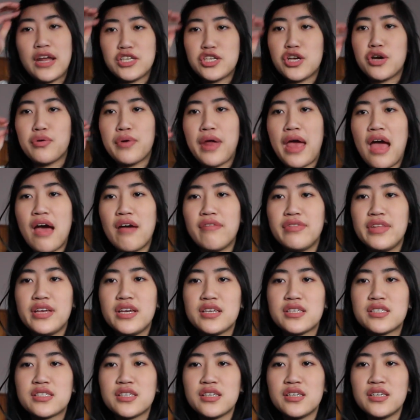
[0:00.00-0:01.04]
I don't have
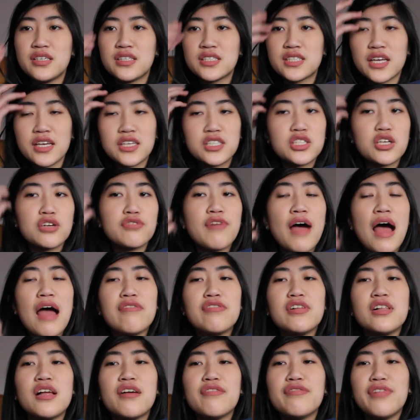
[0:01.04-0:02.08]
this. It's like
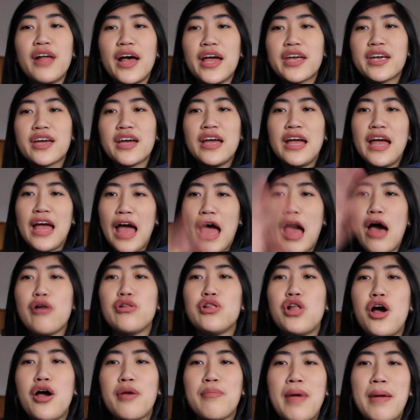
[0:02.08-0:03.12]
survival of like how
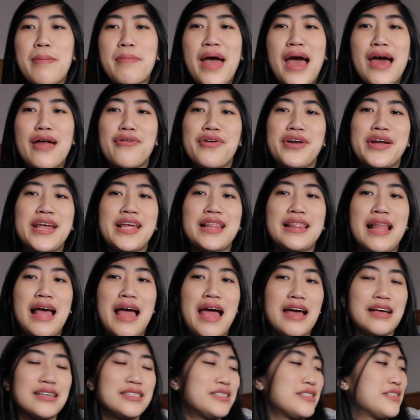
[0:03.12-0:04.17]
long my battery can
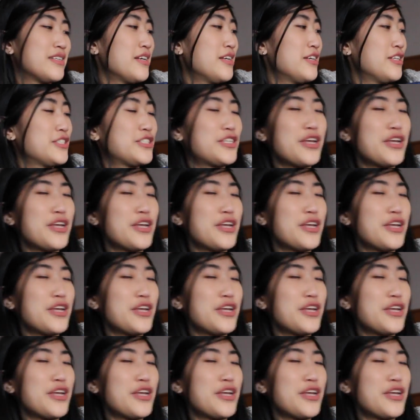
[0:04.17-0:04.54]
last.